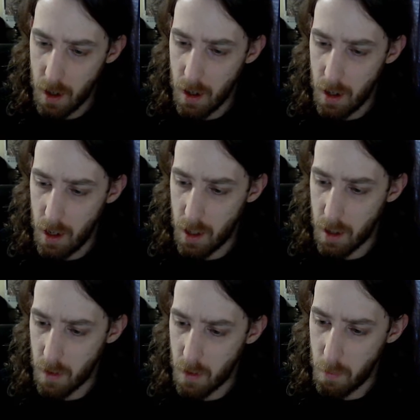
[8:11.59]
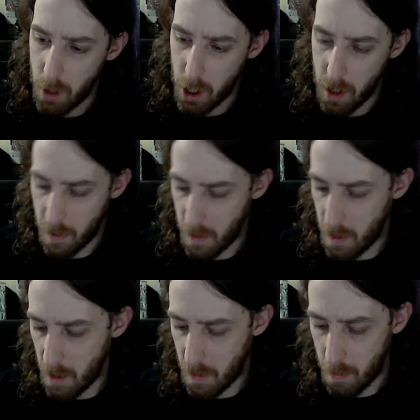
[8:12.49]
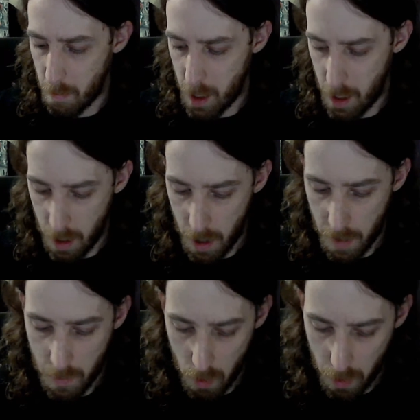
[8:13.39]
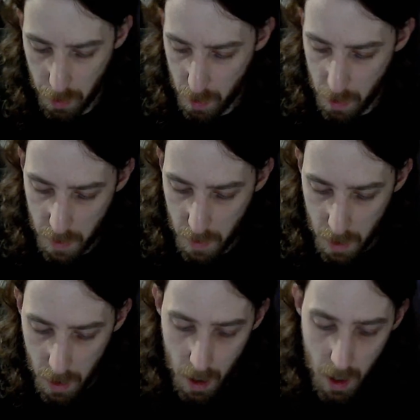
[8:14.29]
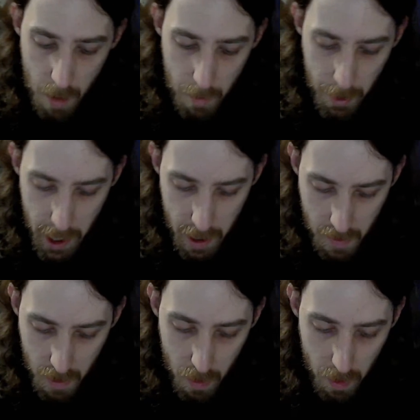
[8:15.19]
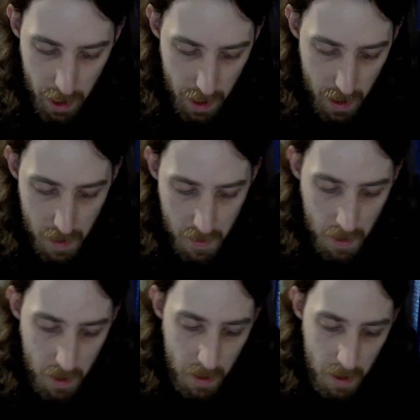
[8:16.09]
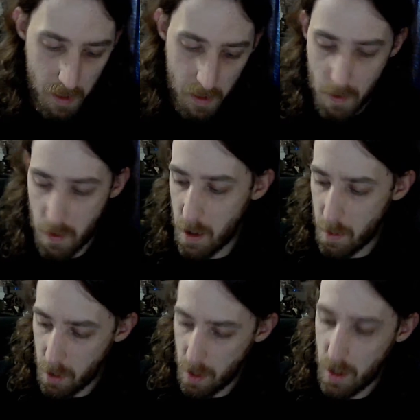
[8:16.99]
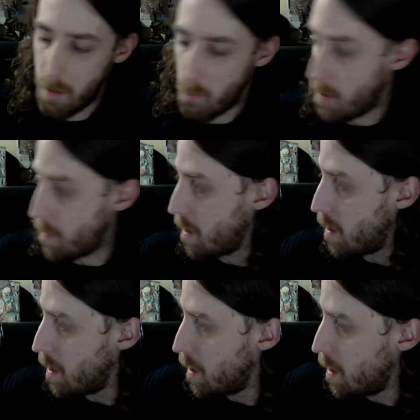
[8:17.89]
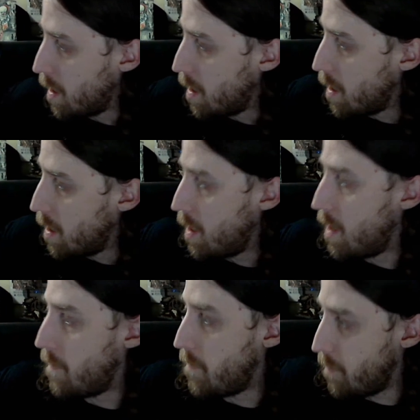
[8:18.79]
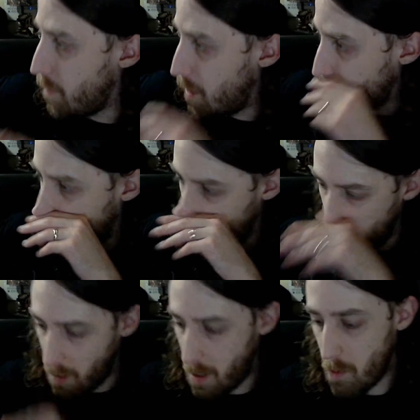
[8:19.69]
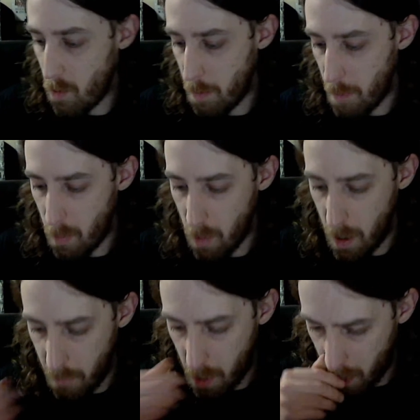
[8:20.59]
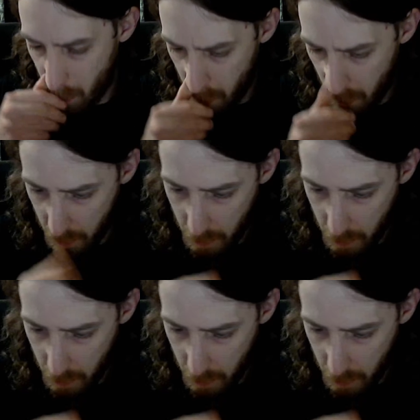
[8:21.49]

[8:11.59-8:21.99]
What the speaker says: Yeah, not too much else. And then some Lost World toys. But that is cool that it has the little insert that it would have came with. Next one, another one my wife chose.